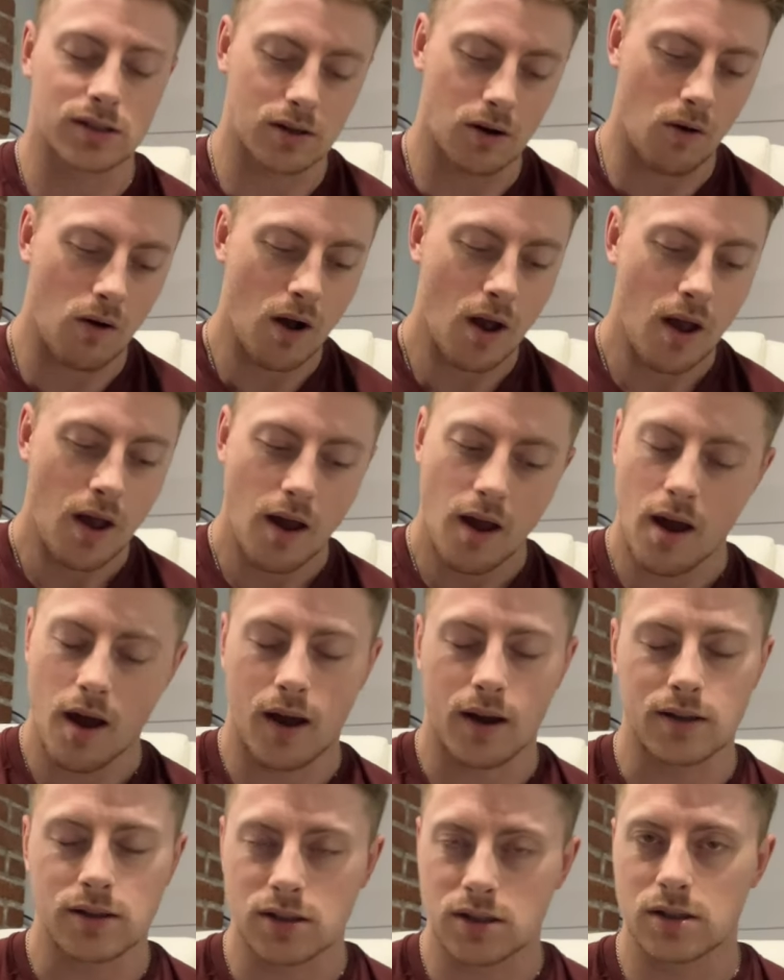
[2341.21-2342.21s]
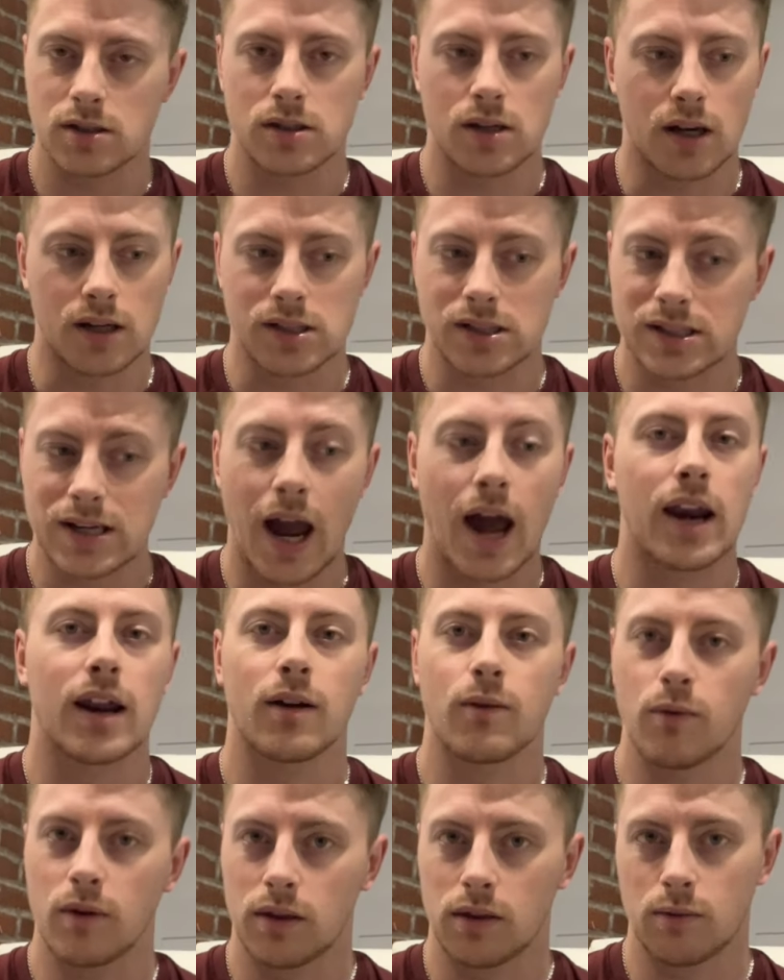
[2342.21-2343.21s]
So
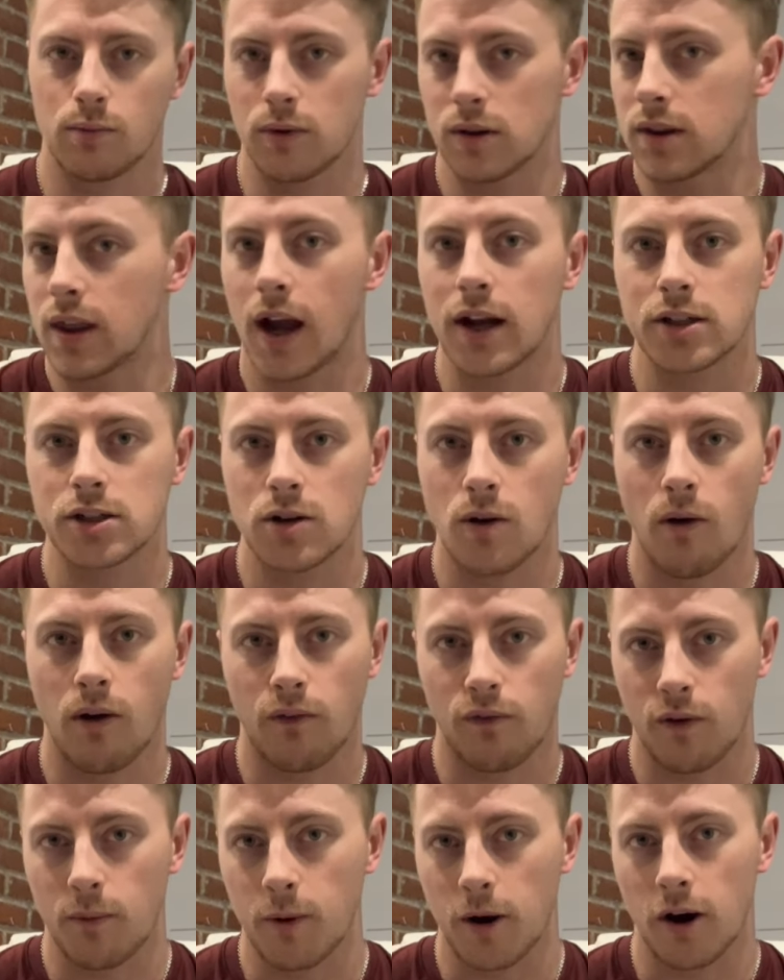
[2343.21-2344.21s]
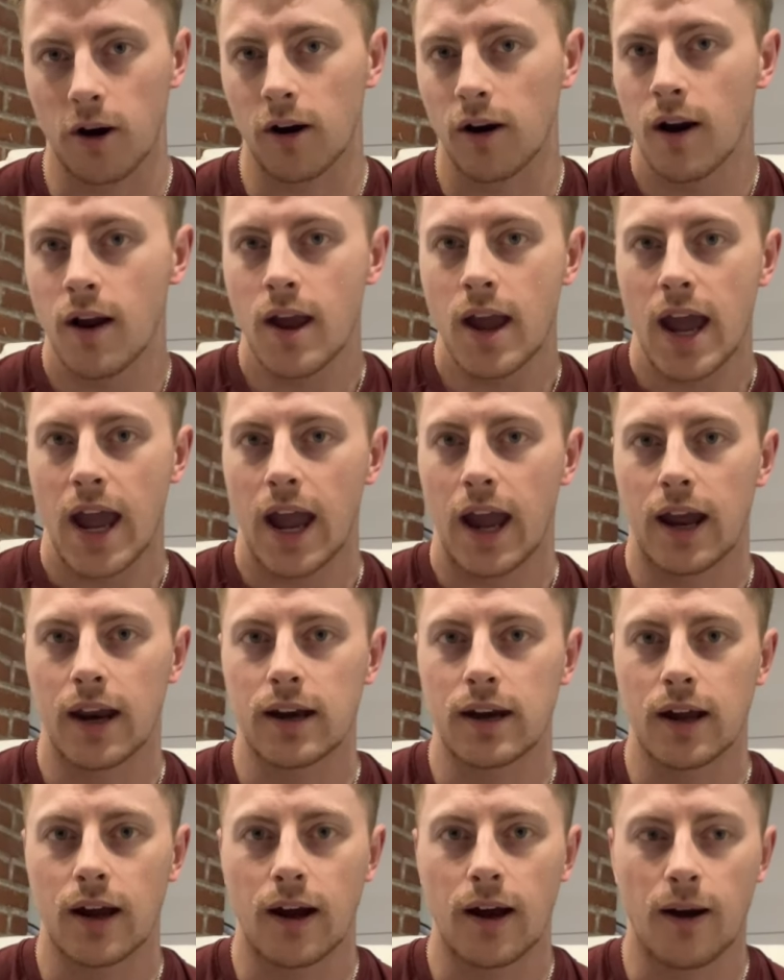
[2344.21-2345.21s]
ecstatic with with that showing from her
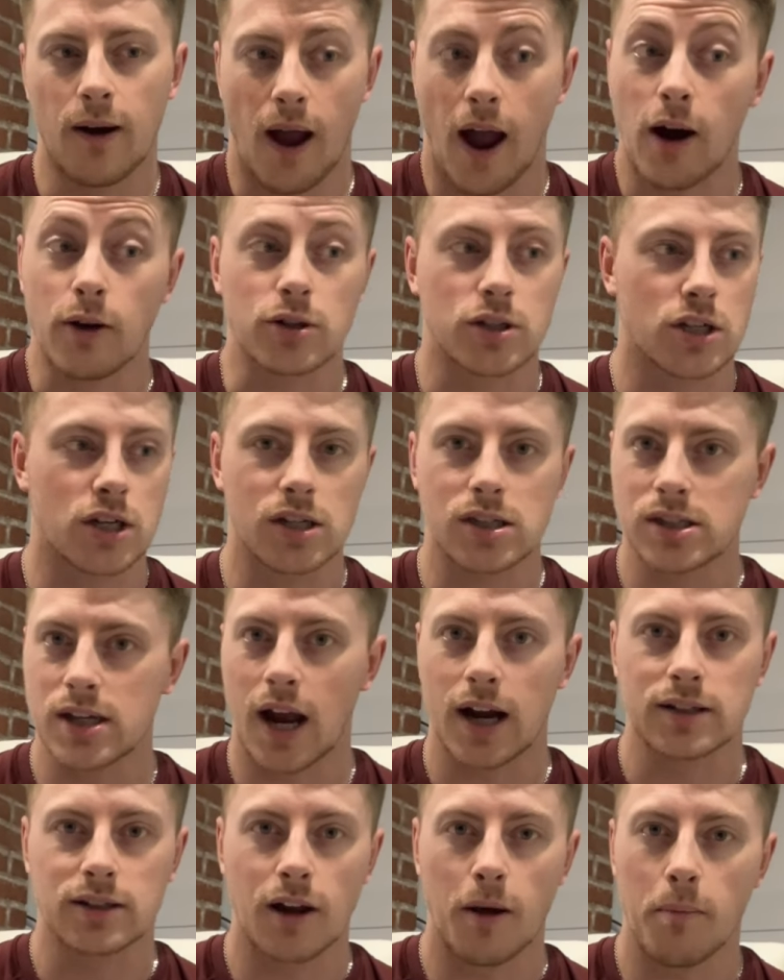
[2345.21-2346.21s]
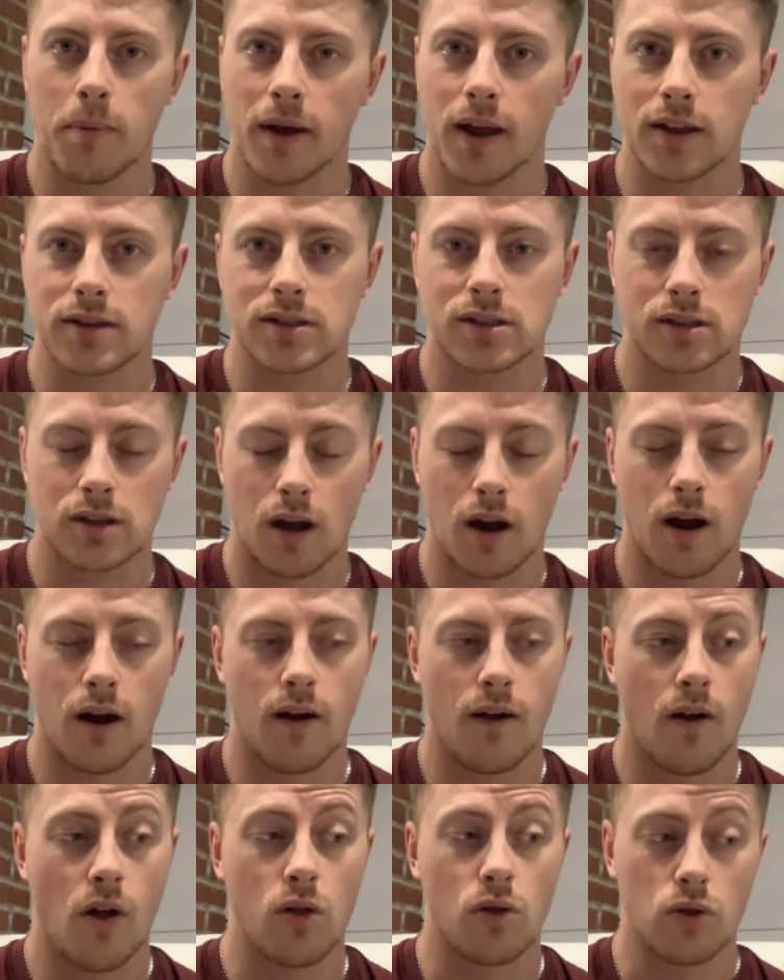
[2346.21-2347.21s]
and uh, how she stacked up against
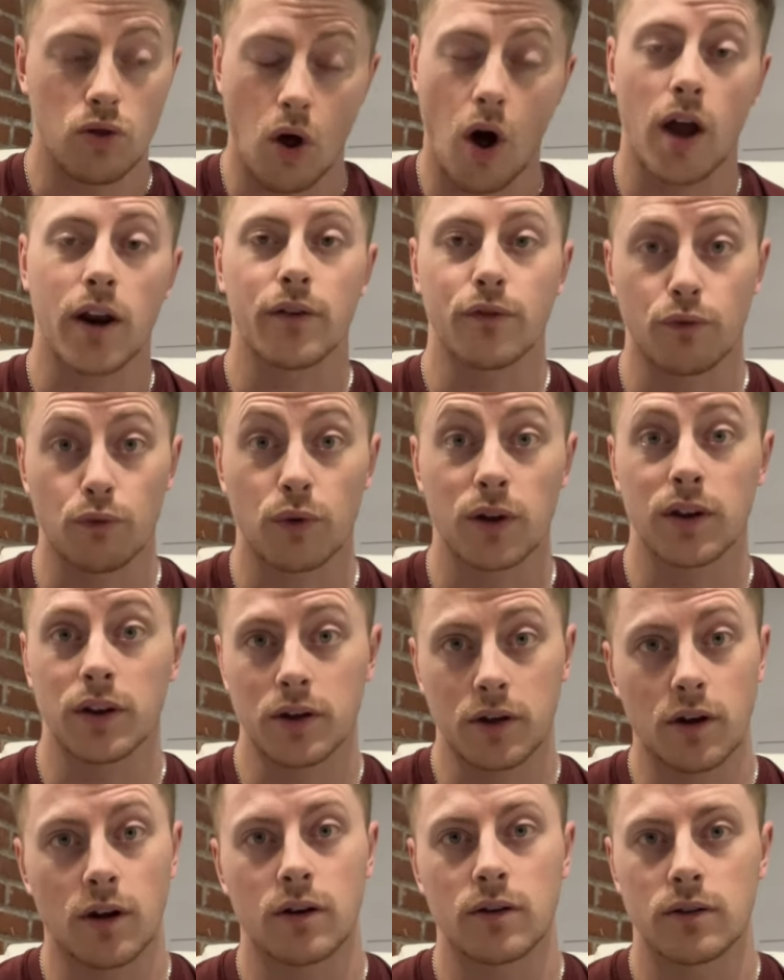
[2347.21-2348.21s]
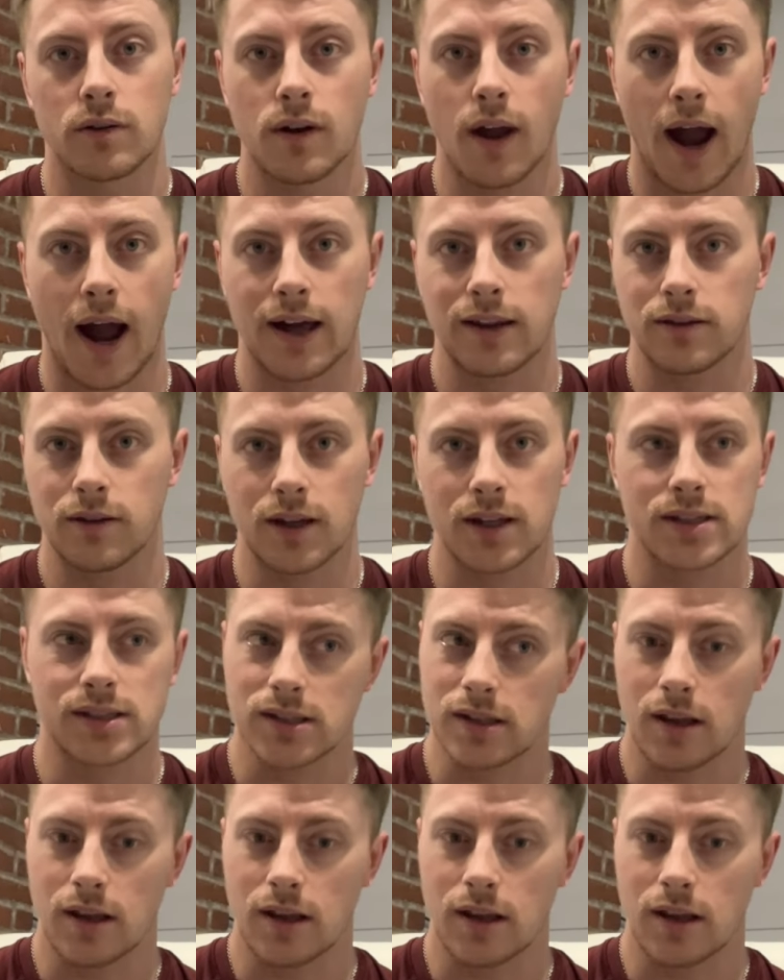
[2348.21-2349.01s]
uh, a lot of really good athletes.